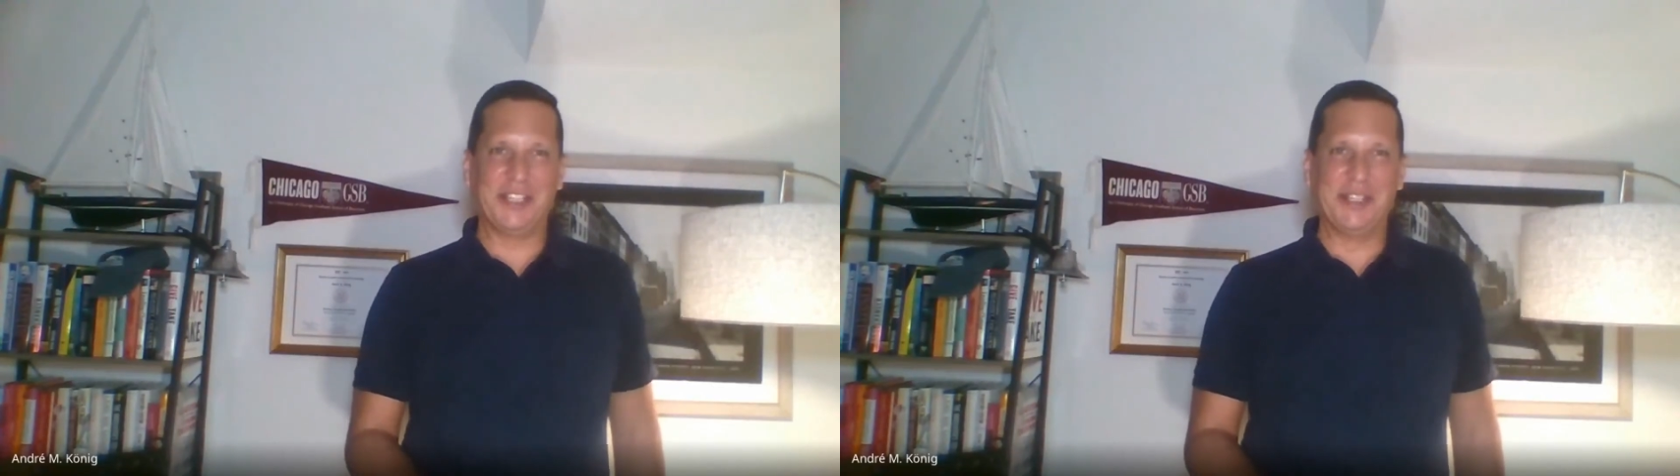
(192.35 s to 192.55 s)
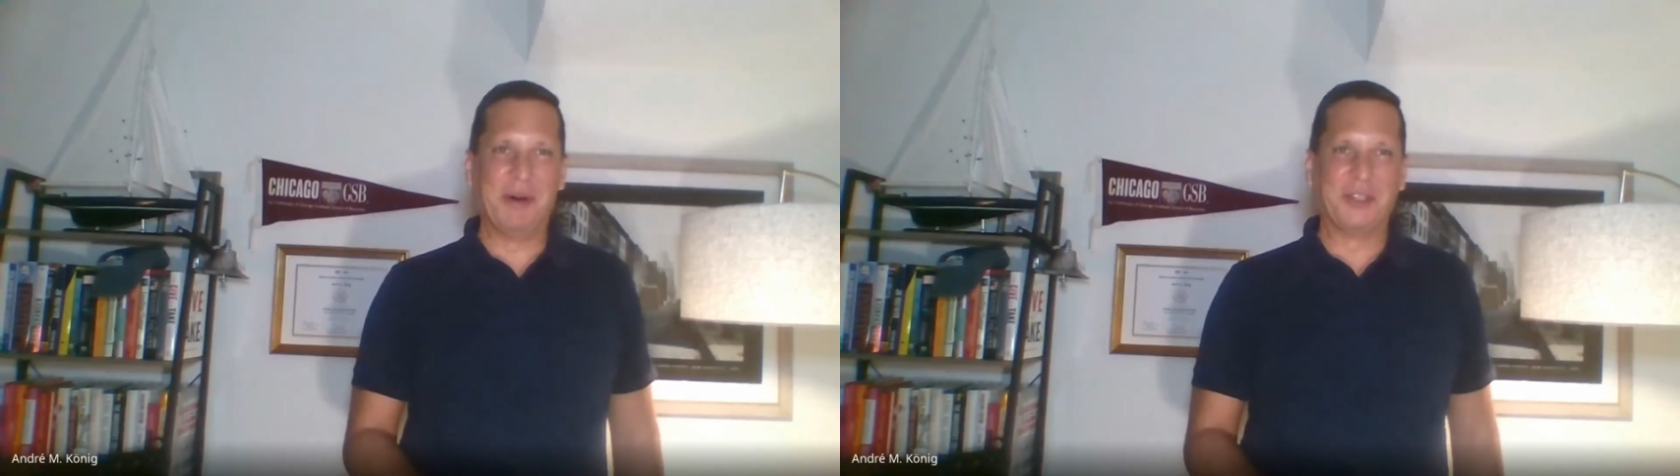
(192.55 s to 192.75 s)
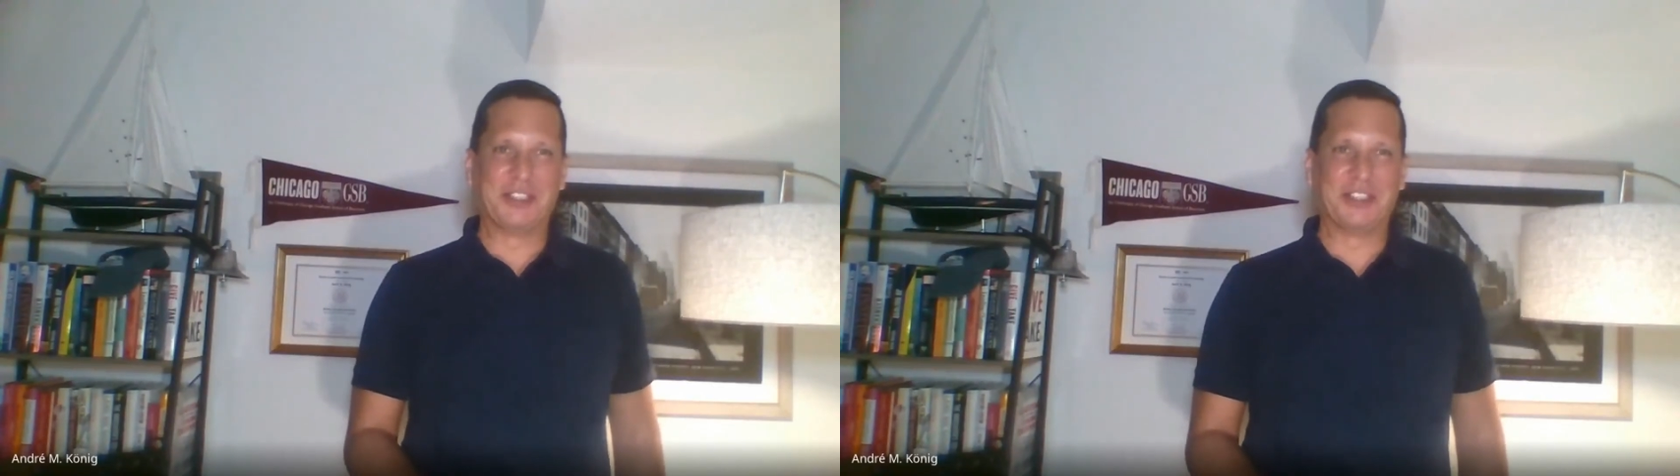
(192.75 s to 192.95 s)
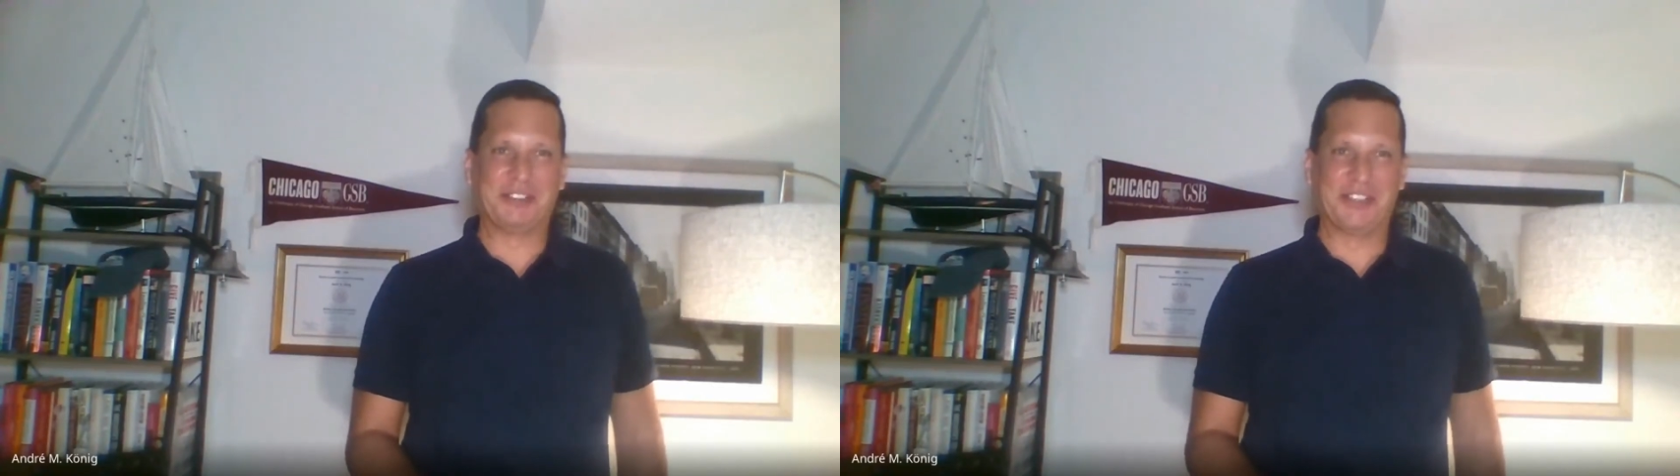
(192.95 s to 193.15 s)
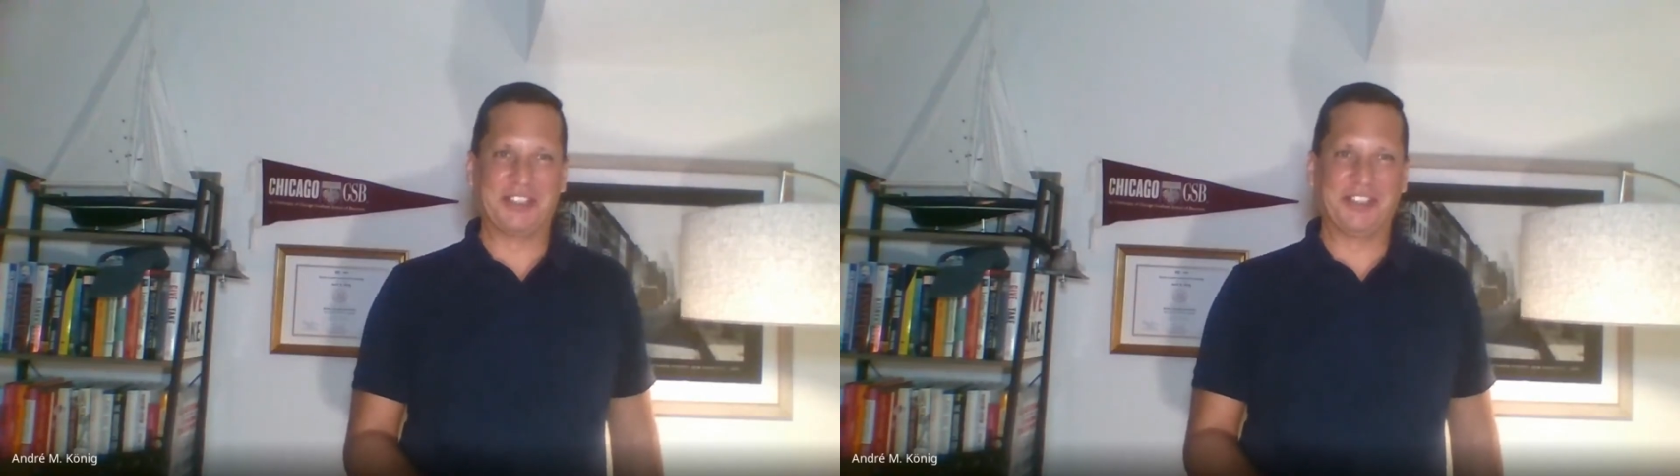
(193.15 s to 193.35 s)
emotional
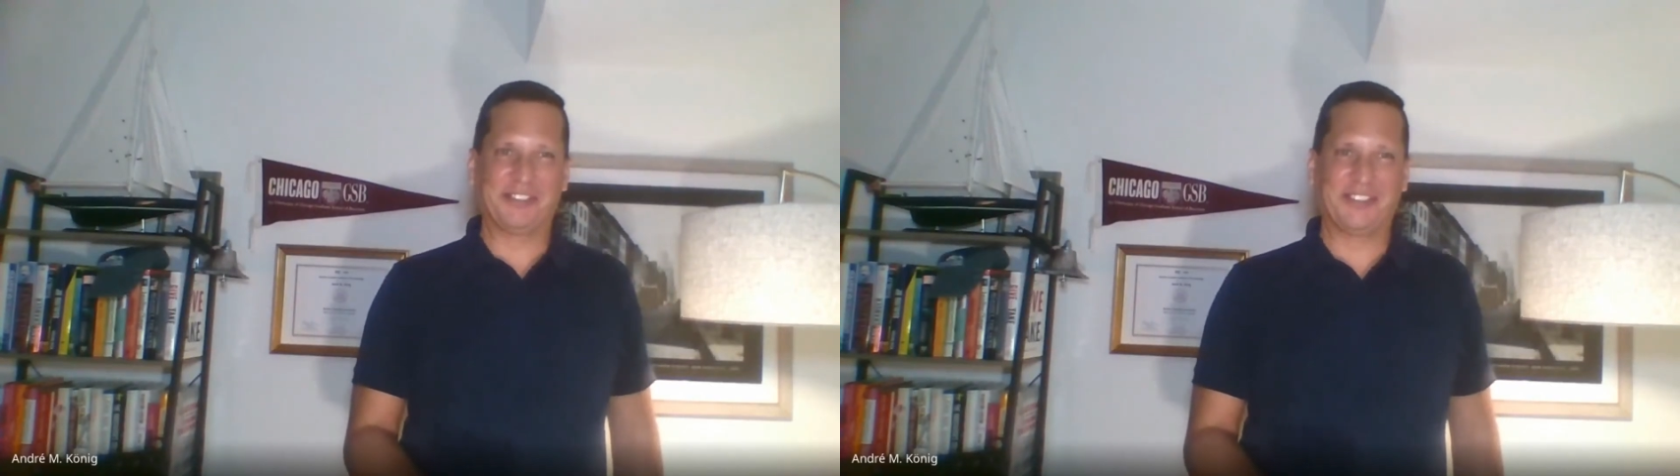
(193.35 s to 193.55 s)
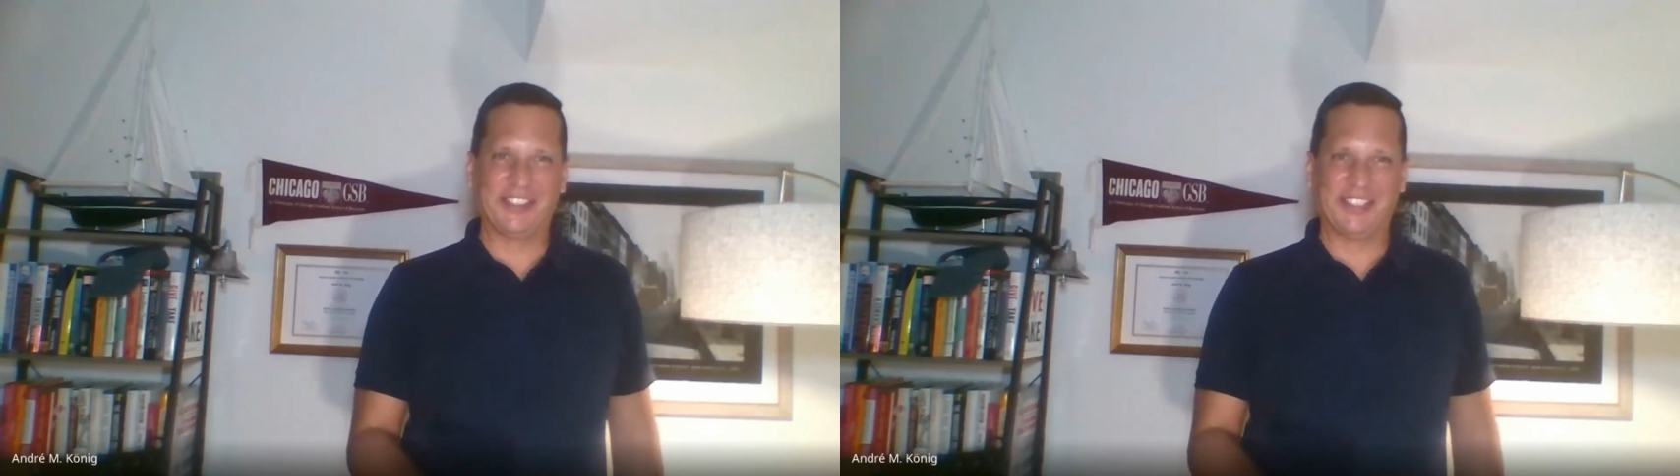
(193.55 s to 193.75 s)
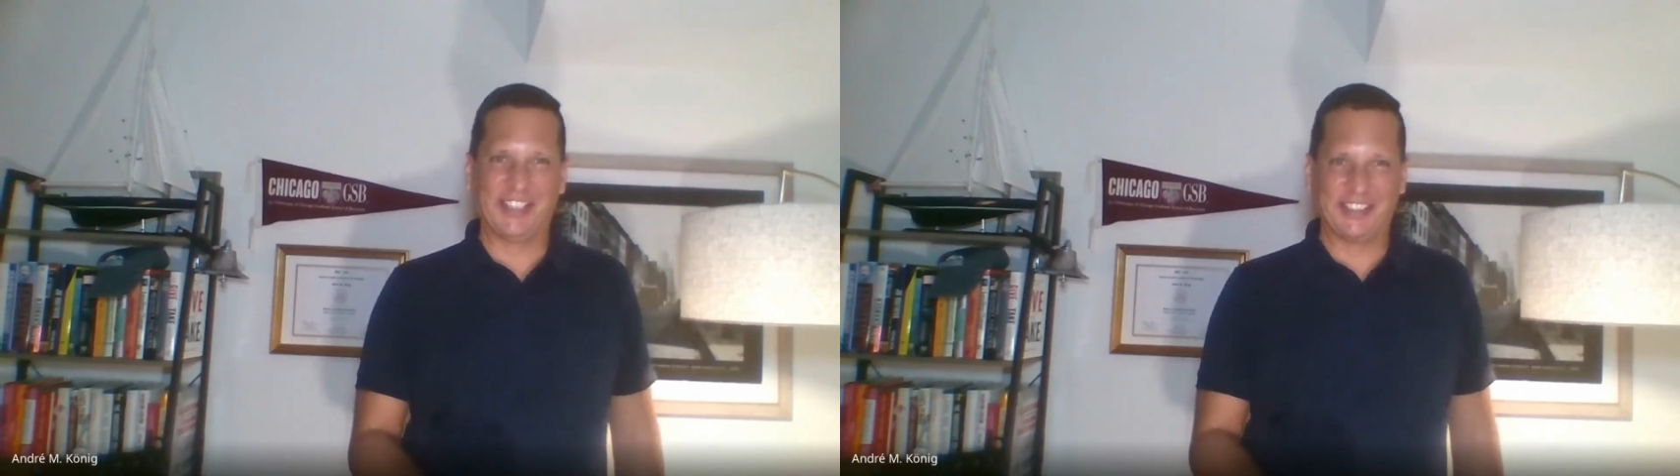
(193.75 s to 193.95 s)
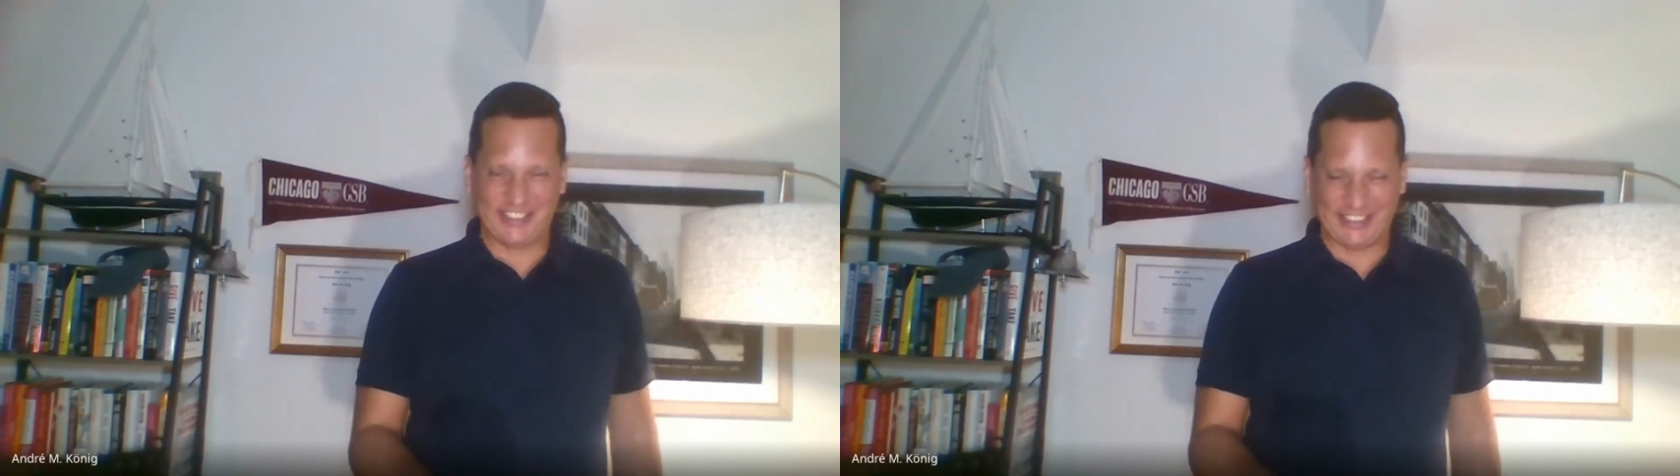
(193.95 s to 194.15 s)
Christopher on another